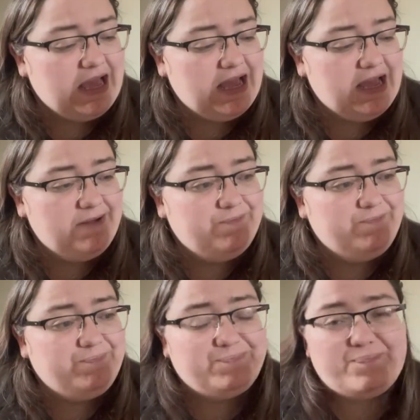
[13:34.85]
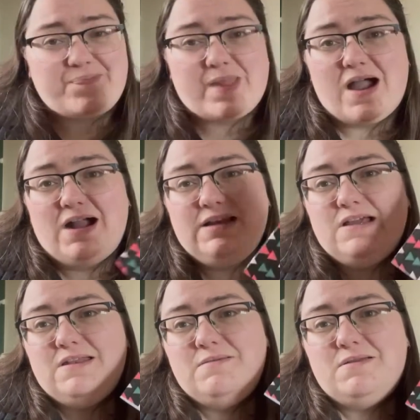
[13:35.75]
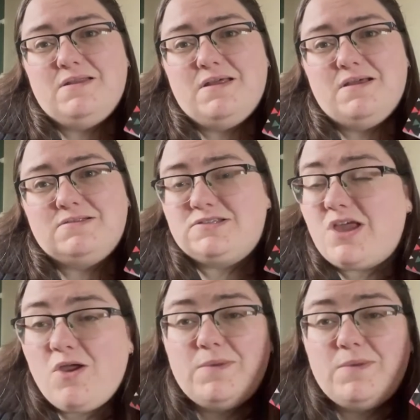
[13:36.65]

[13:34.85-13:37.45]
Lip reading: I learned so